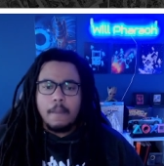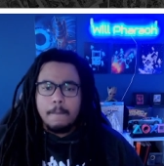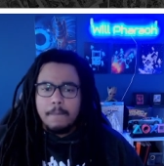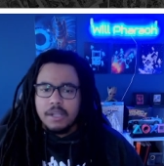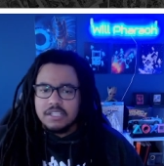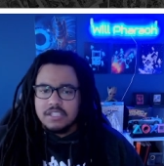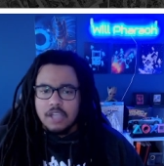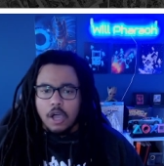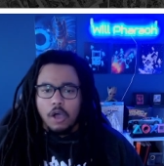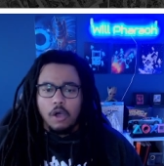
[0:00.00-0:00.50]

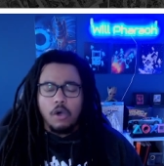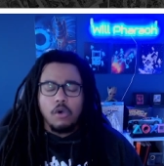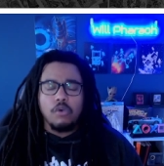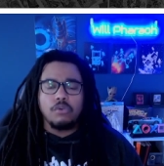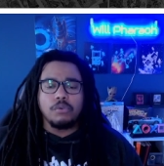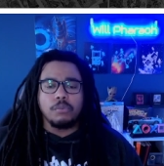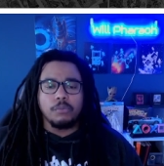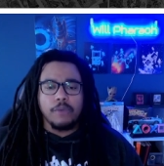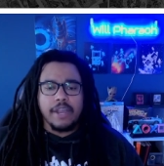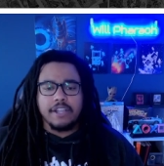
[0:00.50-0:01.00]
But to
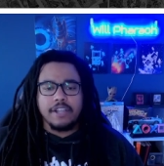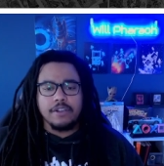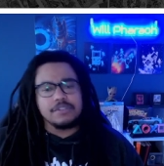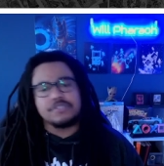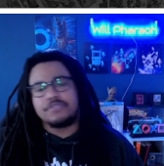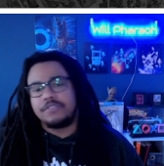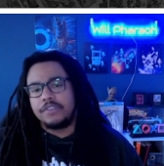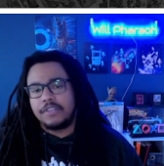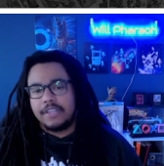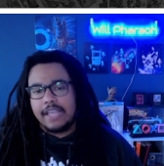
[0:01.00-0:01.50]
hold
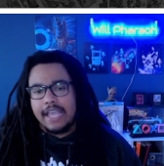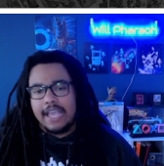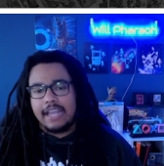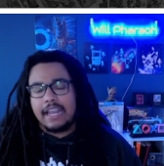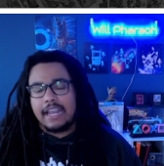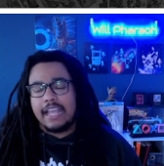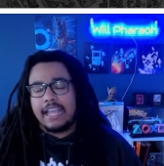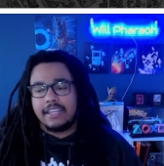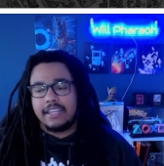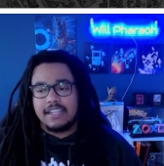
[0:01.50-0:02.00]
records for
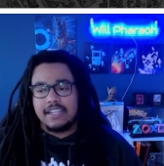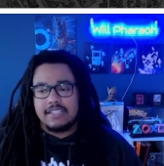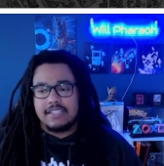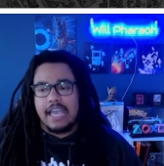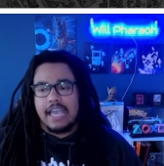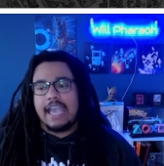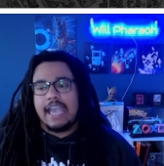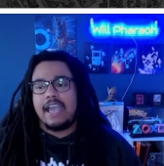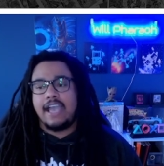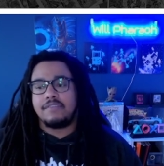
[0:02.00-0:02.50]
that and then
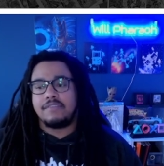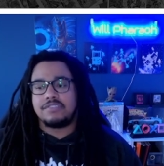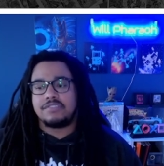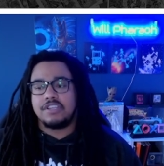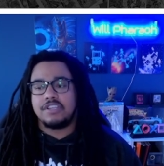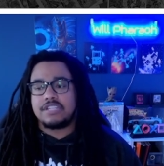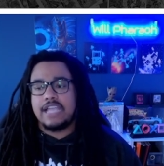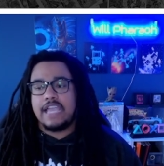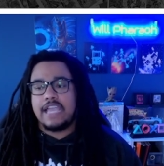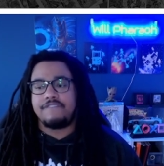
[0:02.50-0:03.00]
to have such